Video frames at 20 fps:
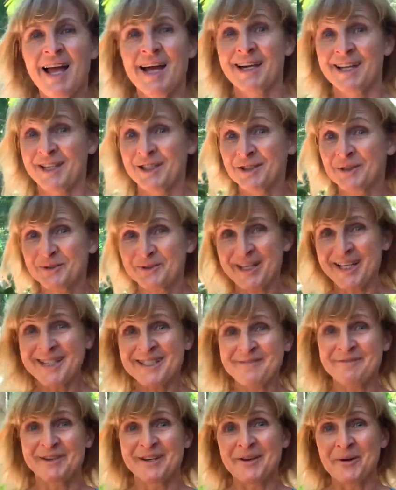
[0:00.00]
In today's
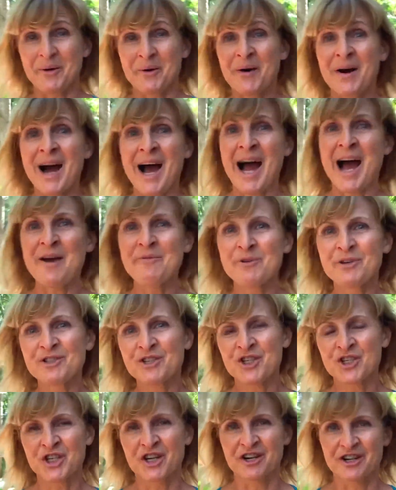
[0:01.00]
video, I will
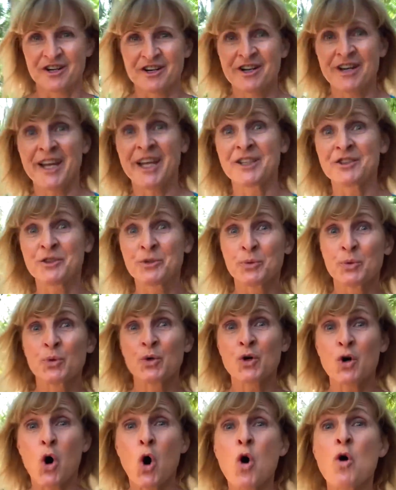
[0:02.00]
share a tour
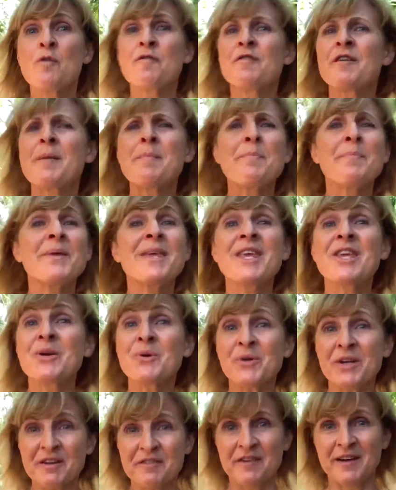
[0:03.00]
of a
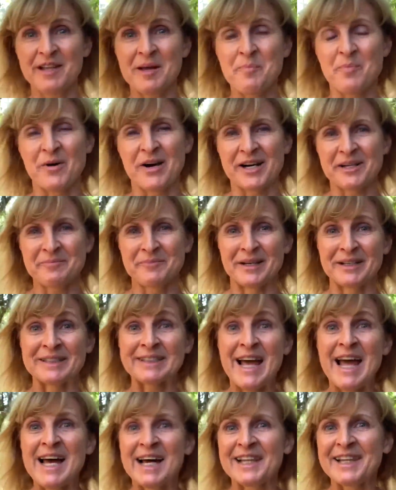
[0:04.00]
beautiful apartment
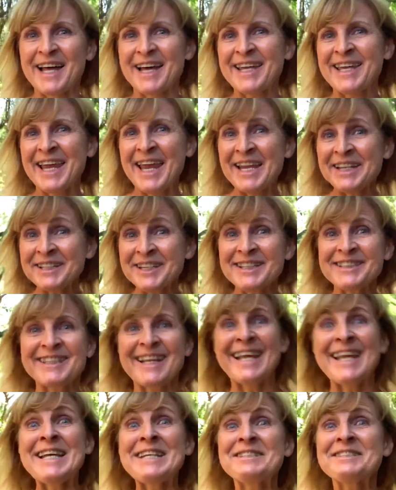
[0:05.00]
located
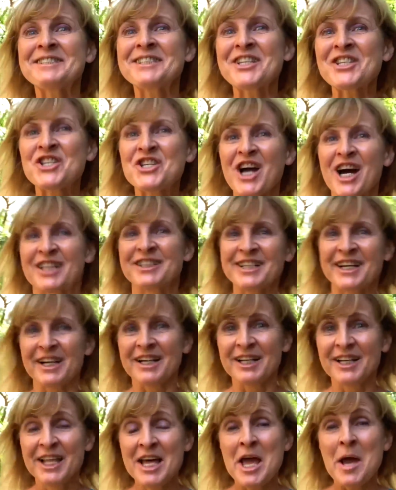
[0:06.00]
in the
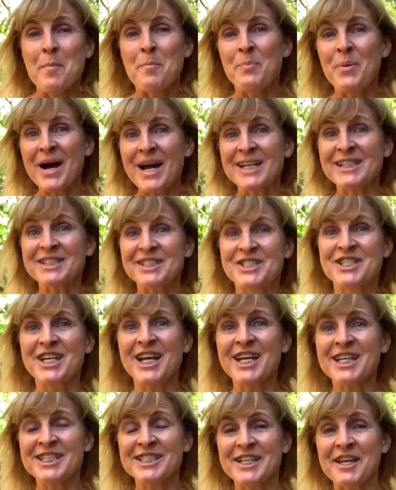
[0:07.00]
jungle, but
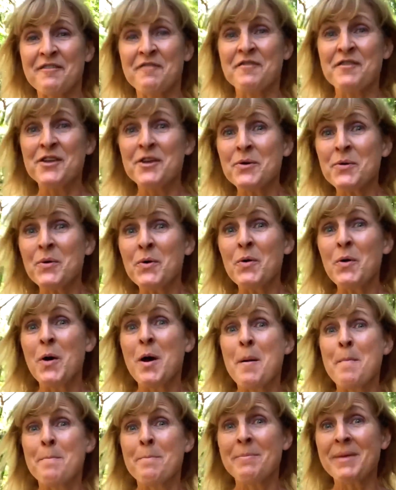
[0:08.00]
just a few
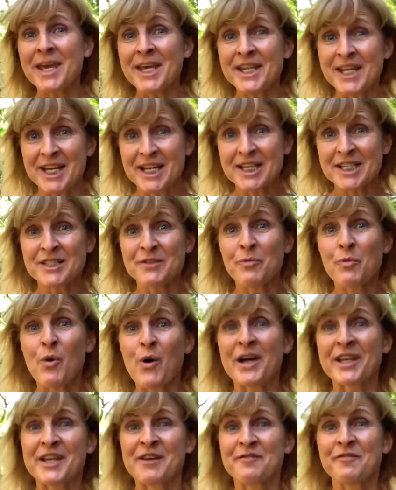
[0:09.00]
minutes
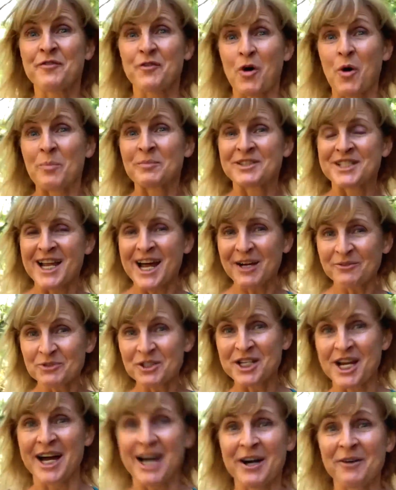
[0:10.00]
walking from
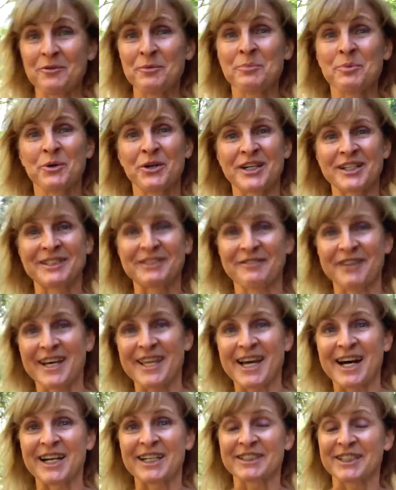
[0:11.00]
downtown Puerto
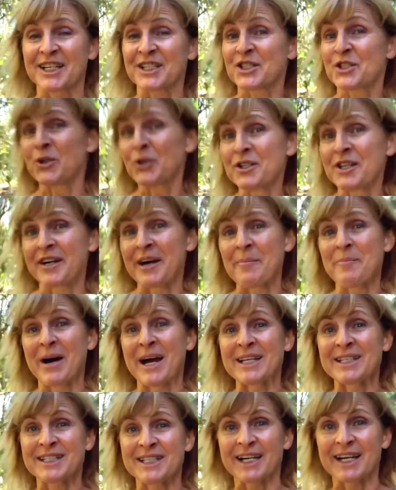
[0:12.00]
Vallarta, Zona
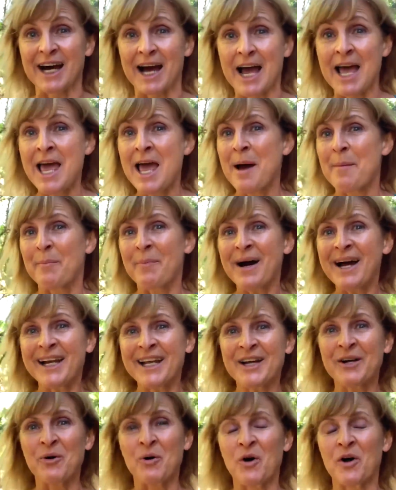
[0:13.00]
Romántica,
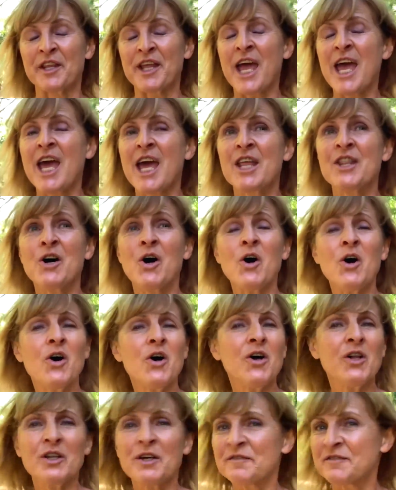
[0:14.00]
Malecón, and
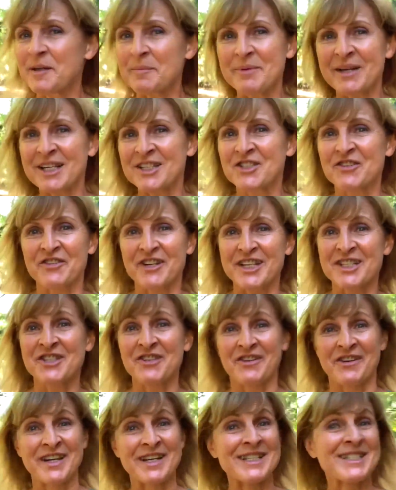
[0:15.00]
all of the best
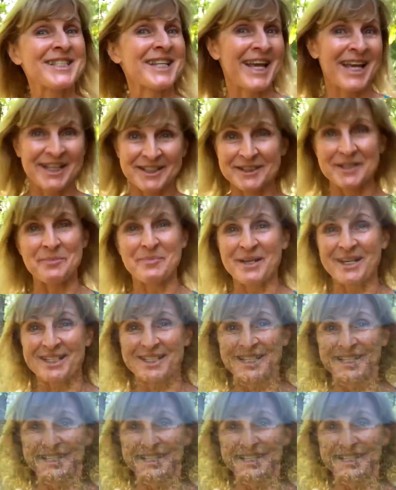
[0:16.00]
restaurants and the beach.